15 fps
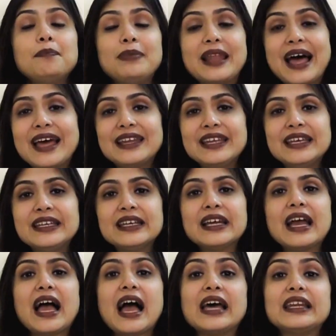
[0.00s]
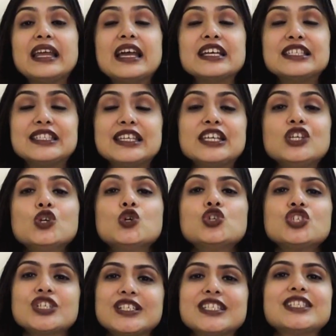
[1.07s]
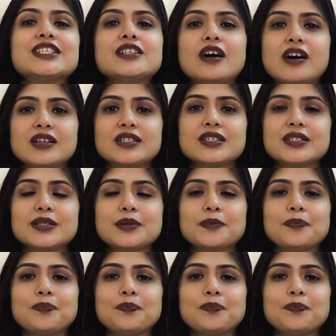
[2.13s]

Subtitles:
Planning and execution start.